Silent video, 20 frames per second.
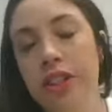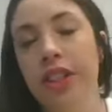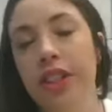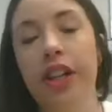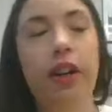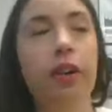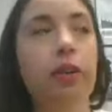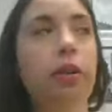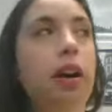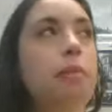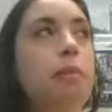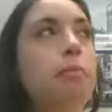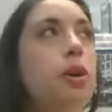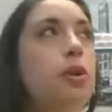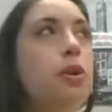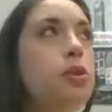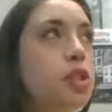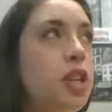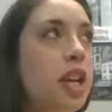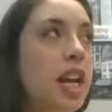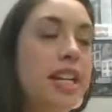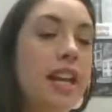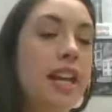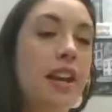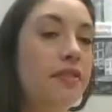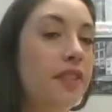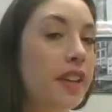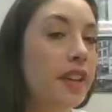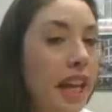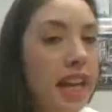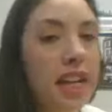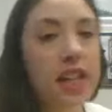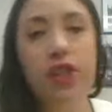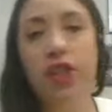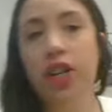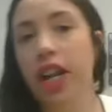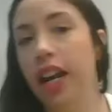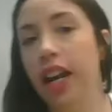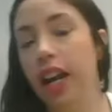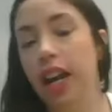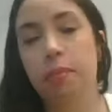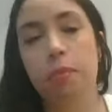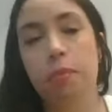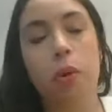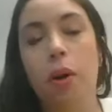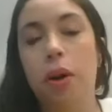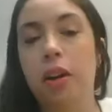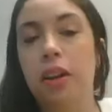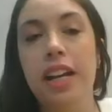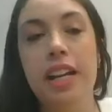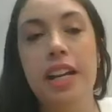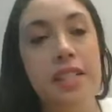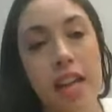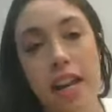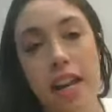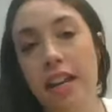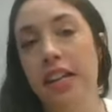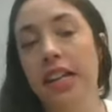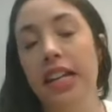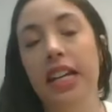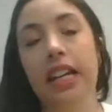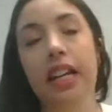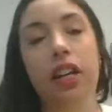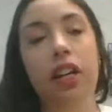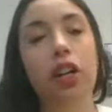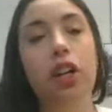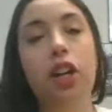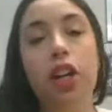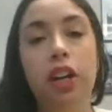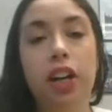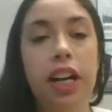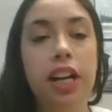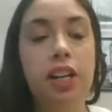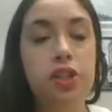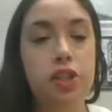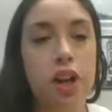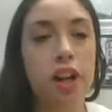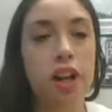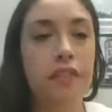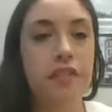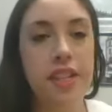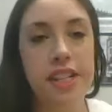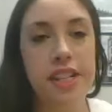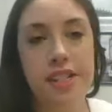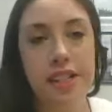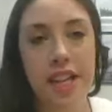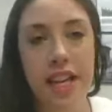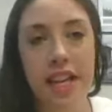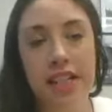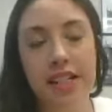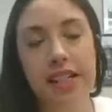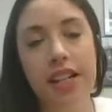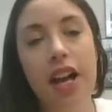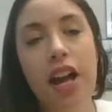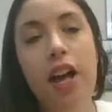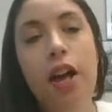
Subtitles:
emotion identification and moral identity and courage and all of these things.